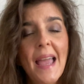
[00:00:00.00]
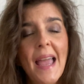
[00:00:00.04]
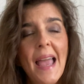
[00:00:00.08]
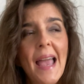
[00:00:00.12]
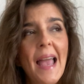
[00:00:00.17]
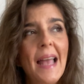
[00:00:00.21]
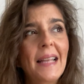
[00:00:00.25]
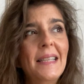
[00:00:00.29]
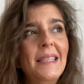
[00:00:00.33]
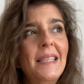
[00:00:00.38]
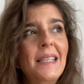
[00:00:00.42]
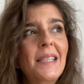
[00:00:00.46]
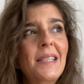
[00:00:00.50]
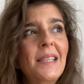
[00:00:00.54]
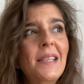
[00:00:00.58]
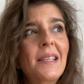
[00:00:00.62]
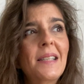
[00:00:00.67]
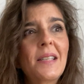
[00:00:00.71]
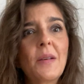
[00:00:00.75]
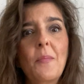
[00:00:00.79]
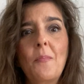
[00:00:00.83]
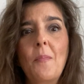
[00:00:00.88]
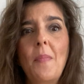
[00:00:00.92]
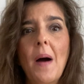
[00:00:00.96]
And this is
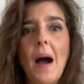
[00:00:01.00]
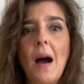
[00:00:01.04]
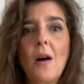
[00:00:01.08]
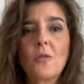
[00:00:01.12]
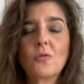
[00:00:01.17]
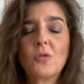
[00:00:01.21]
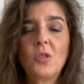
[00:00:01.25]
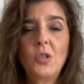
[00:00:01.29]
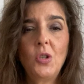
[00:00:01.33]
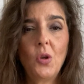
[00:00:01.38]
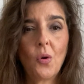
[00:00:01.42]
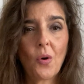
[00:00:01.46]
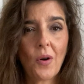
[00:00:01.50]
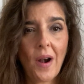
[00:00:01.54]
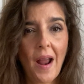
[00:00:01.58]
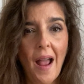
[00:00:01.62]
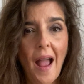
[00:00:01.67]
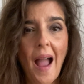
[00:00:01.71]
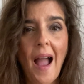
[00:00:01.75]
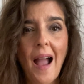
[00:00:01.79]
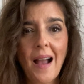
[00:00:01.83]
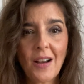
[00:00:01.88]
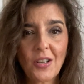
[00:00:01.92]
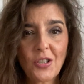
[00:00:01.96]
about your
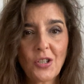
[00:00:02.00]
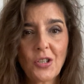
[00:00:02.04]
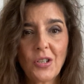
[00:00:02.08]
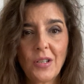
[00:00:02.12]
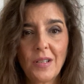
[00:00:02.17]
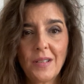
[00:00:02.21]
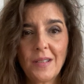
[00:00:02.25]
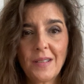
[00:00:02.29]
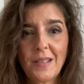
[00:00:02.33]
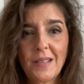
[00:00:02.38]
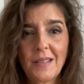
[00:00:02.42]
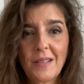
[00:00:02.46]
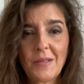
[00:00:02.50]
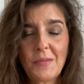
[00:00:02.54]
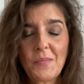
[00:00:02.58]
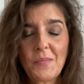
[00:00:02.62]
actions.